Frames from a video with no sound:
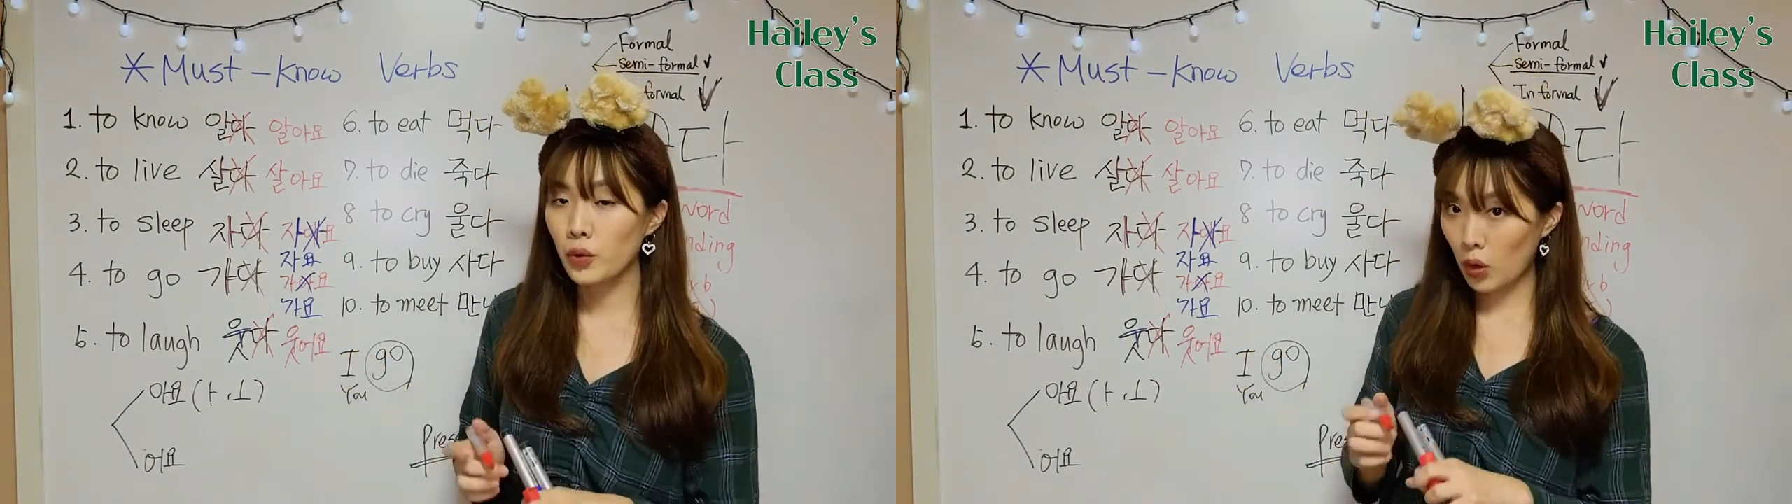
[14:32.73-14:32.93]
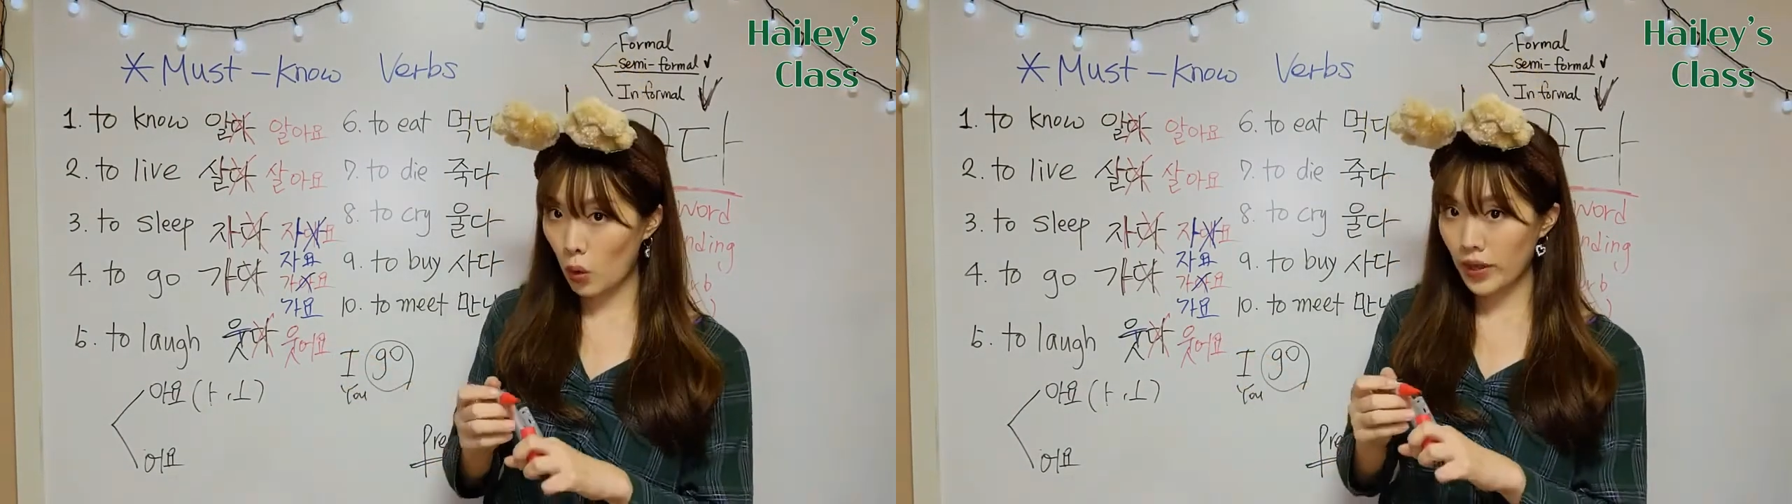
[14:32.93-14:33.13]

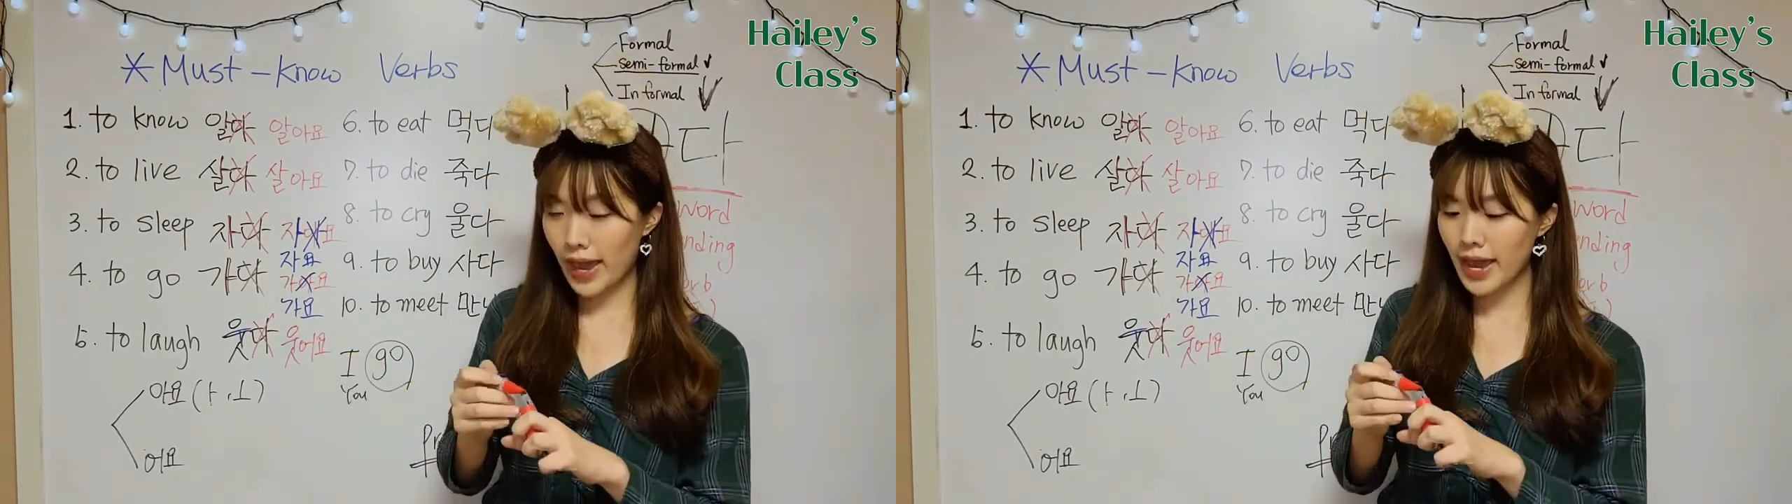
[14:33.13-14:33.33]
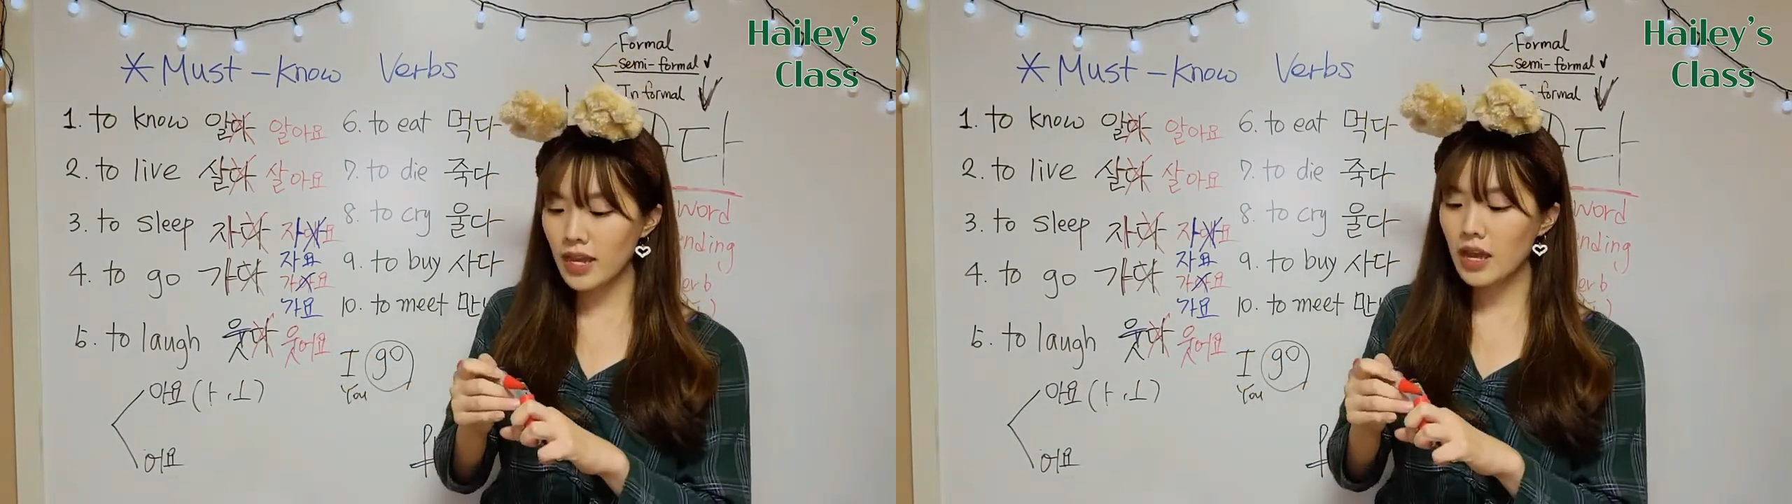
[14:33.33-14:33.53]

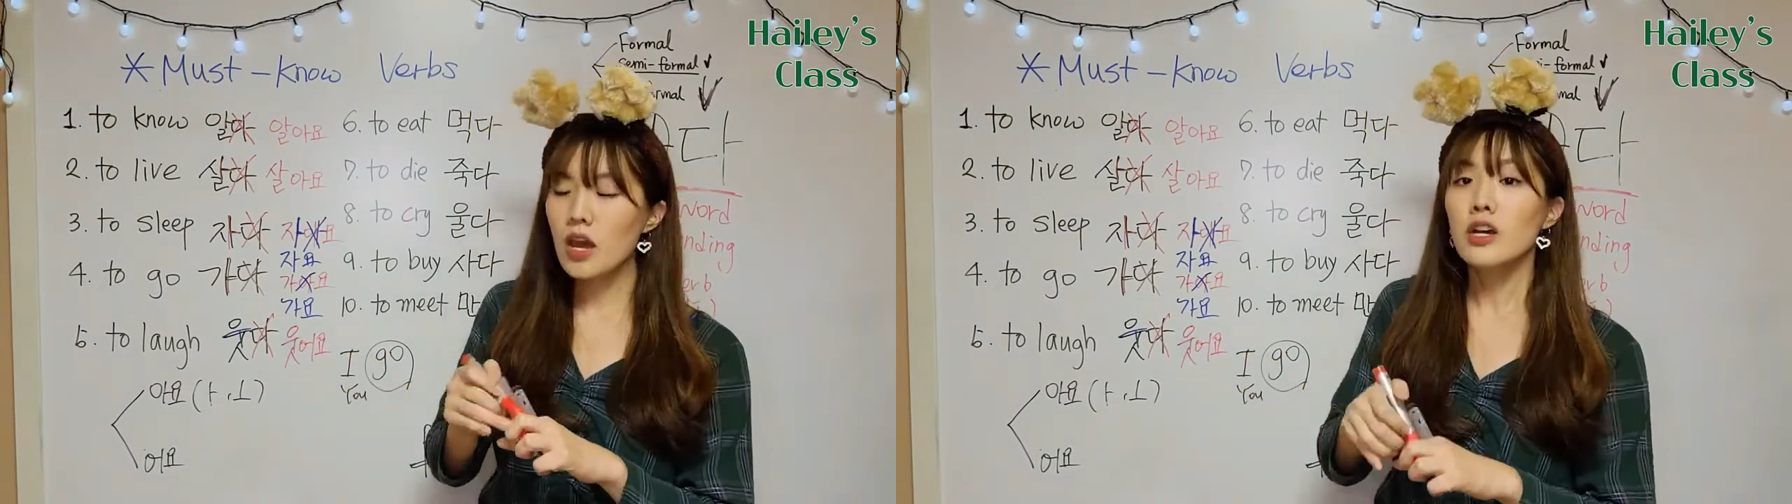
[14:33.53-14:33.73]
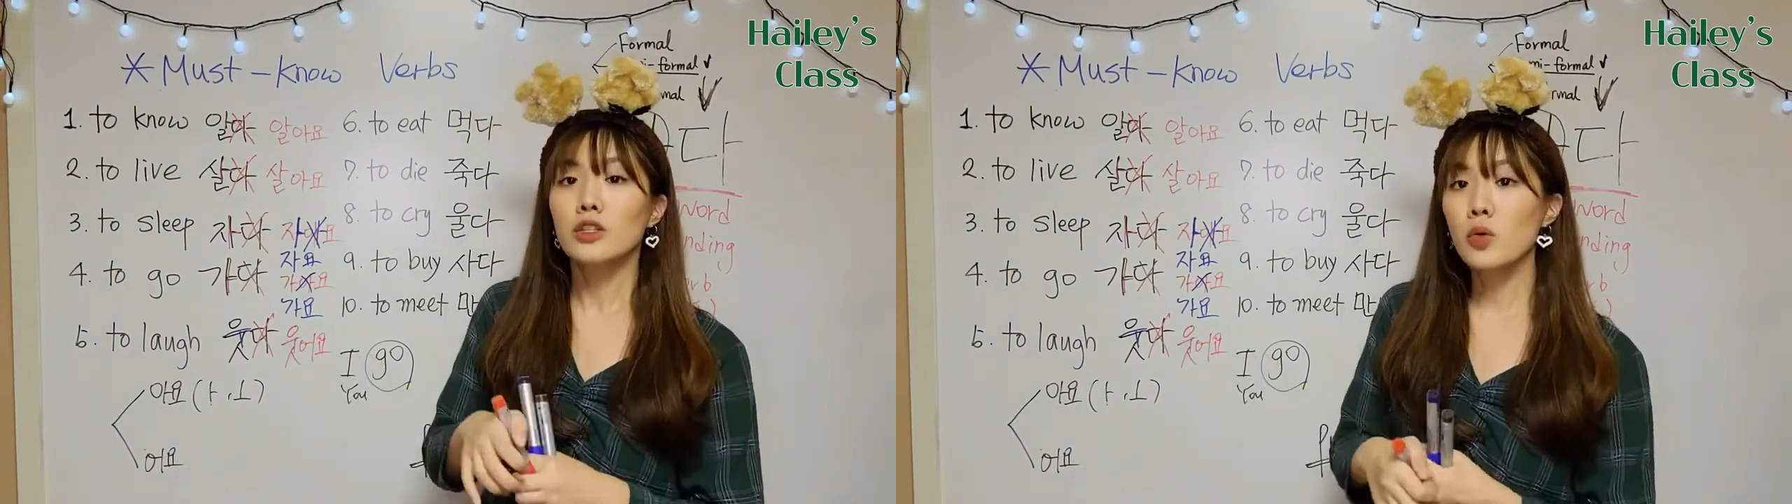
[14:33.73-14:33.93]
Okay?
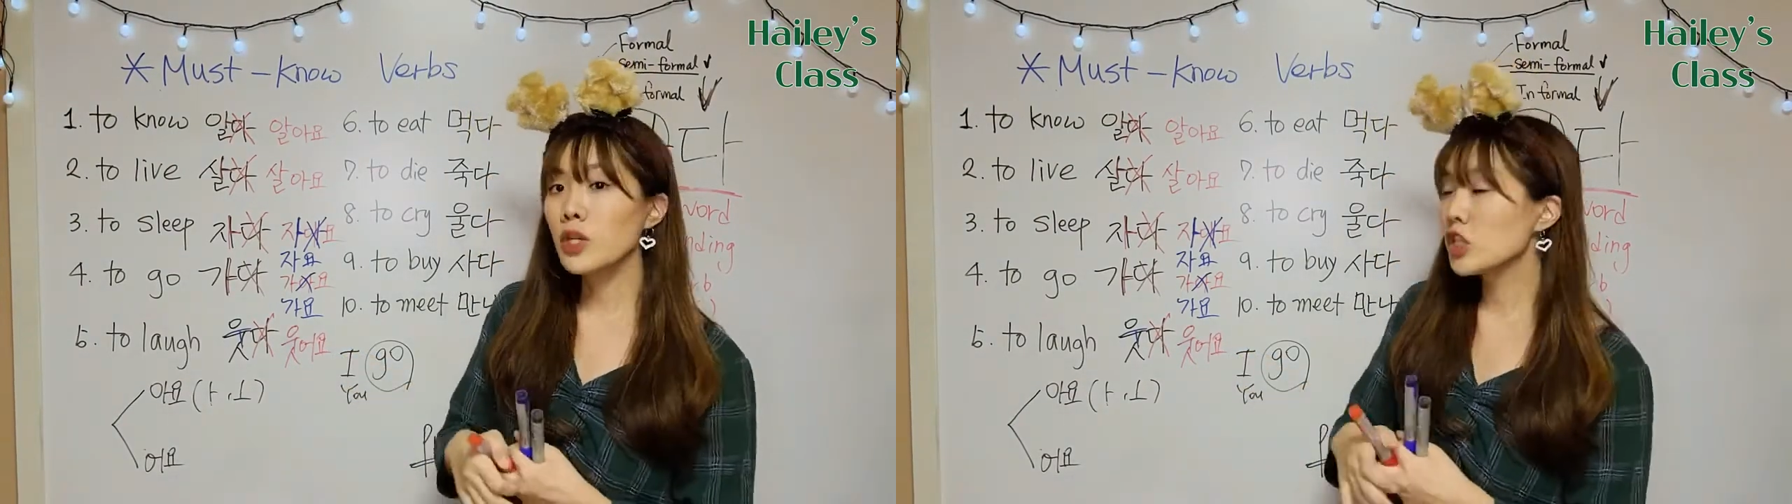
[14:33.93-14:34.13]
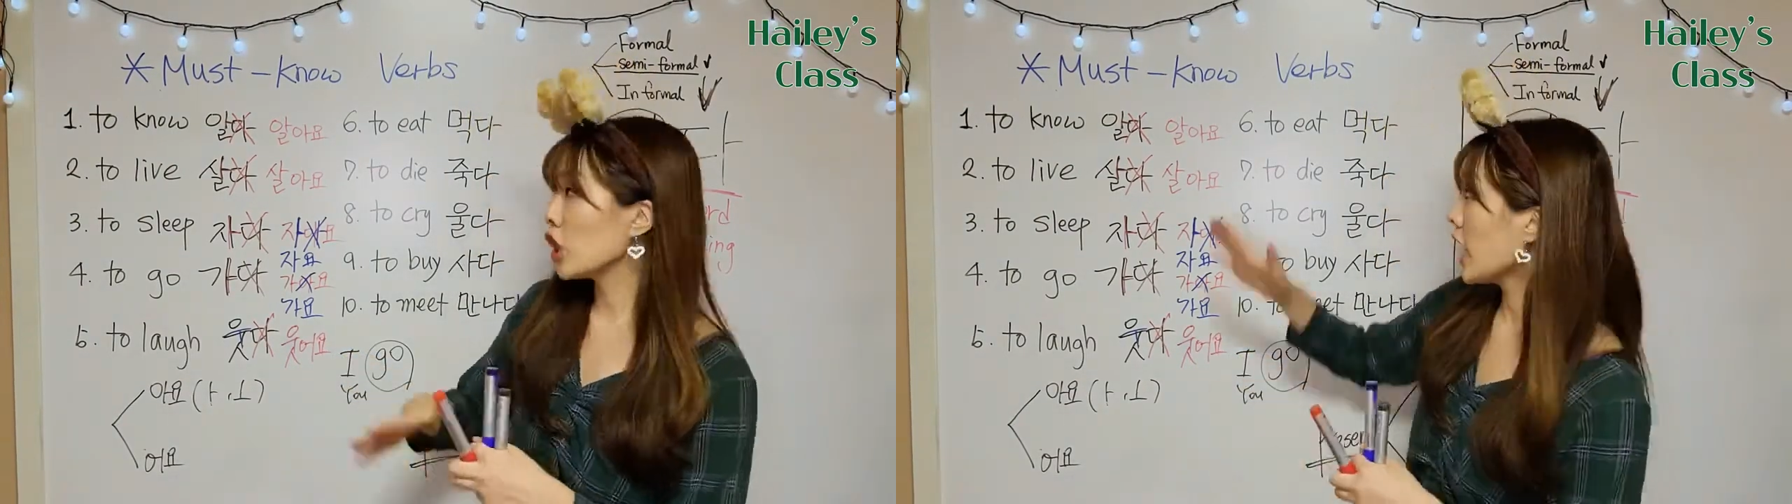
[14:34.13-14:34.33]
So we
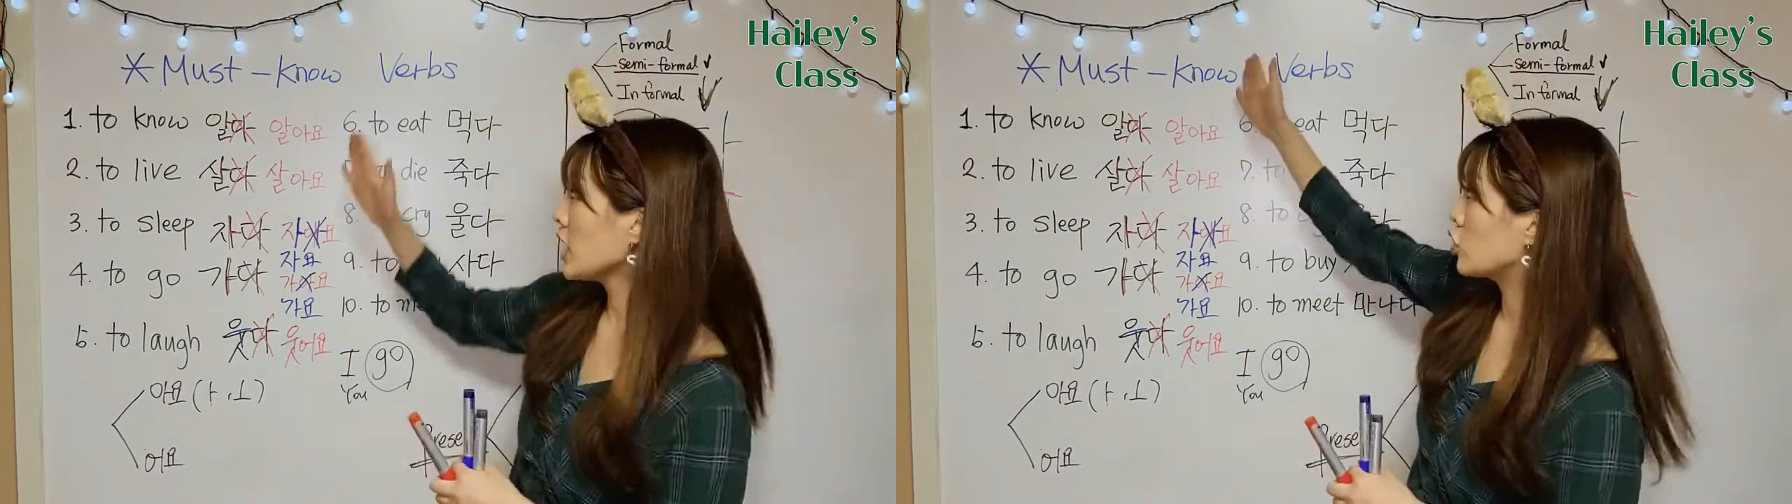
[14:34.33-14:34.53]
changed